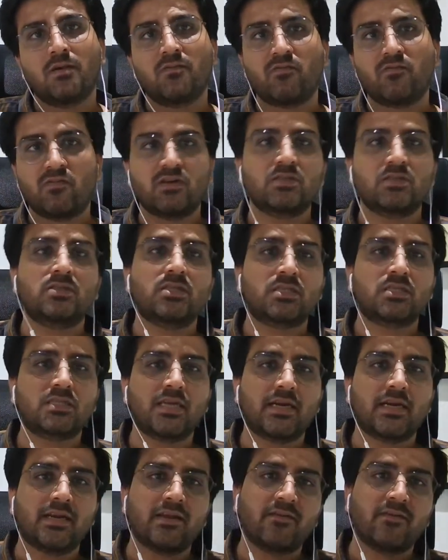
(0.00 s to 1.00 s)
first
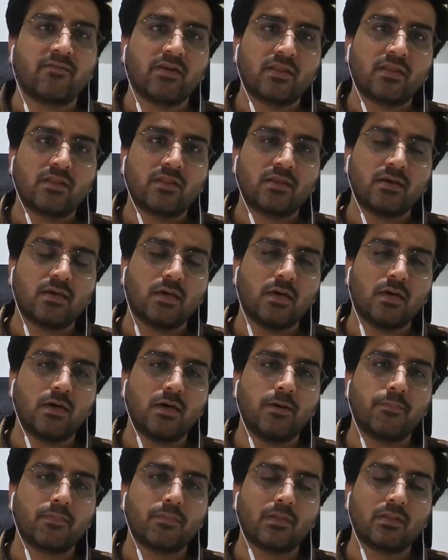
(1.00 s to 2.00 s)
starting with
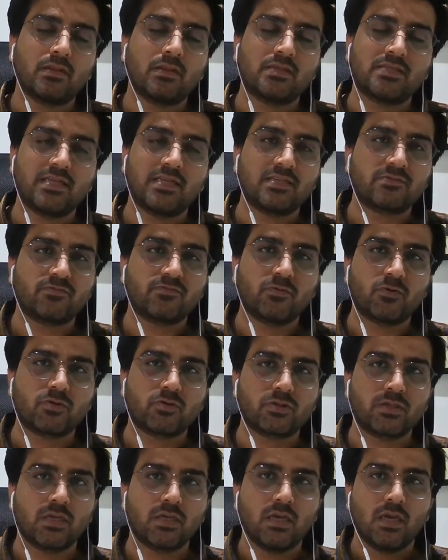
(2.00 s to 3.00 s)
the
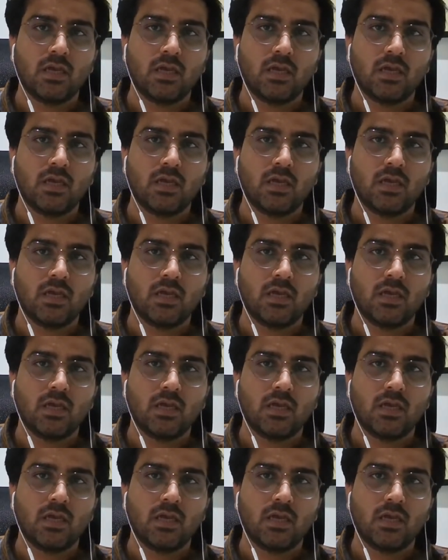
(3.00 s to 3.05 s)
Salesforce